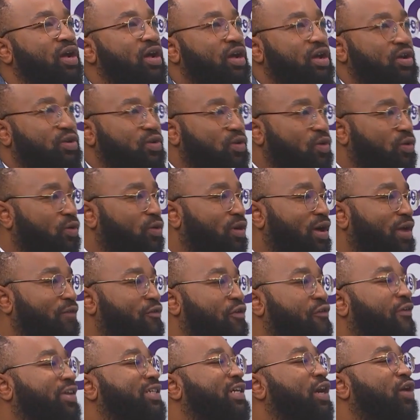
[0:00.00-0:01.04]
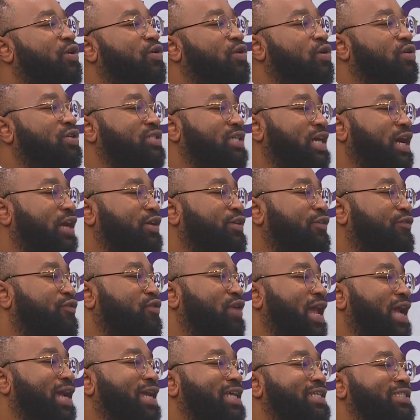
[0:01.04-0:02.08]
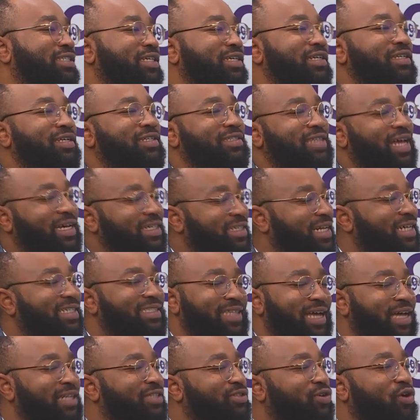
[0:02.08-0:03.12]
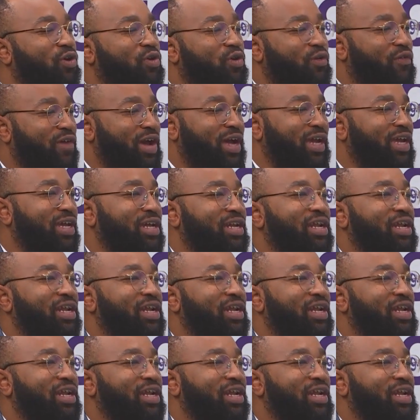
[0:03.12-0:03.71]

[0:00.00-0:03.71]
know, a refresher course, if you like it. Let's start all over again.